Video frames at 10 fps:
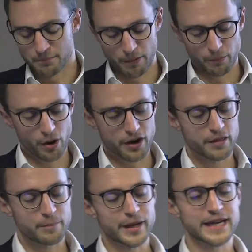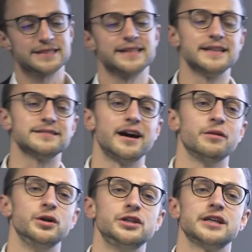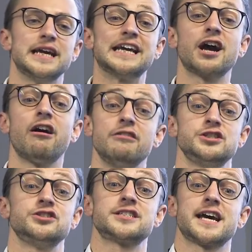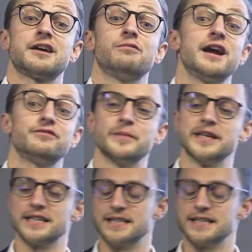But one of the biggest things that I would encourage you to take away from this